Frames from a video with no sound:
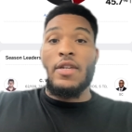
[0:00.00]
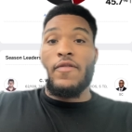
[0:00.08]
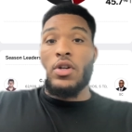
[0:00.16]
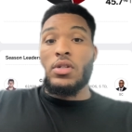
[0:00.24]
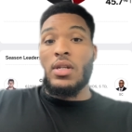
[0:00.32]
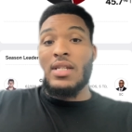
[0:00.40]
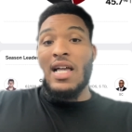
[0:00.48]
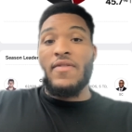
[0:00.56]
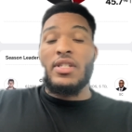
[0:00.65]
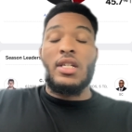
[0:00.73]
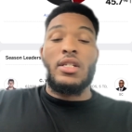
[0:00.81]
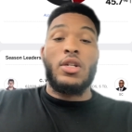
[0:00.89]
first loss,
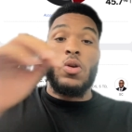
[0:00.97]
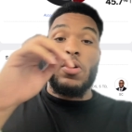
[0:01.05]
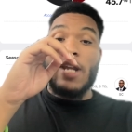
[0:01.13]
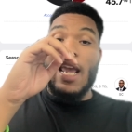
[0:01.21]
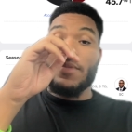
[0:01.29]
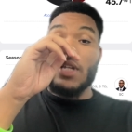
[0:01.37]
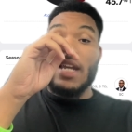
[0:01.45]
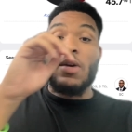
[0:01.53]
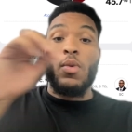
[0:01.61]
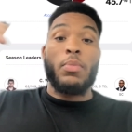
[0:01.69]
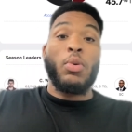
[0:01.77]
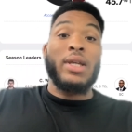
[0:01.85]
obviously, to Notre Dame. So I did
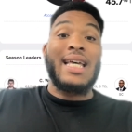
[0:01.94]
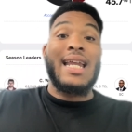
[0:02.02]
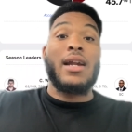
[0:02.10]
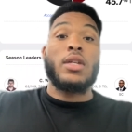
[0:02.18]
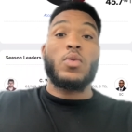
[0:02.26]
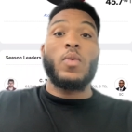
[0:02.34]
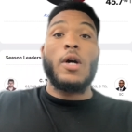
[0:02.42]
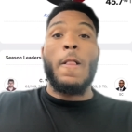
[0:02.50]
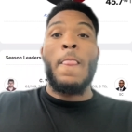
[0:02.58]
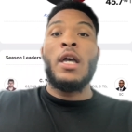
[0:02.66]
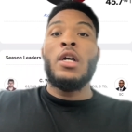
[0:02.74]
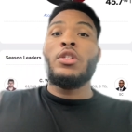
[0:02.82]
want to point that out as well.
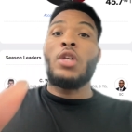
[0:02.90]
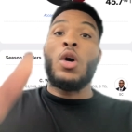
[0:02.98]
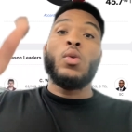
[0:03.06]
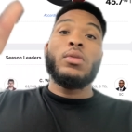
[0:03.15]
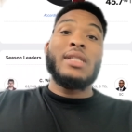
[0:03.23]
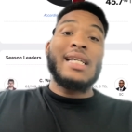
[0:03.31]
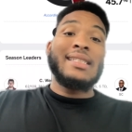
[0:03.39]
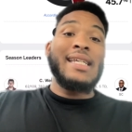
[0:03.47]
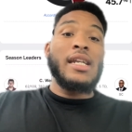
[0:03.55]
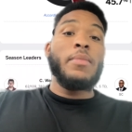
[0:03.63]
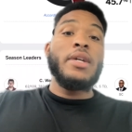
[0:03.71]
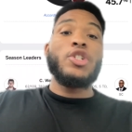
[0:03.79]
So Texas
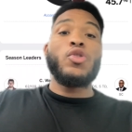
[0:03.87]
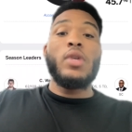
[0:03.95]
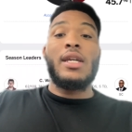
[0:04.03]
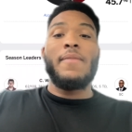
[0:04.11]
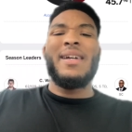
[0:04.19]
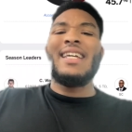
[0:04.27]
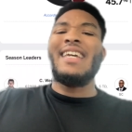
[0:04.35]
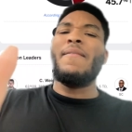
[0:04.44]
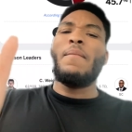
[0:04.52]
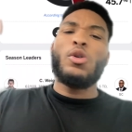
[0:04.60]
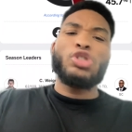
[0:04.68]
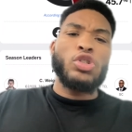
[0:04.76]
A&M is streaking. But again,
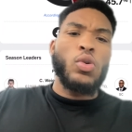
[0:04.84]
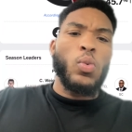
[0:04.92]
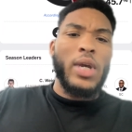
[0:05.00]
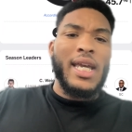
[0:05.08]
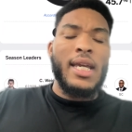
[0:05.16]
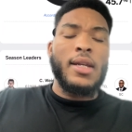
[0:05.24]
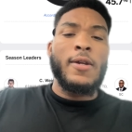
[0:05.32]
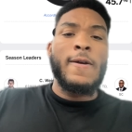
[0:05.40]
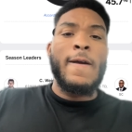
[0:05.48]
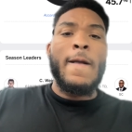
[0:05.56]
emotional win.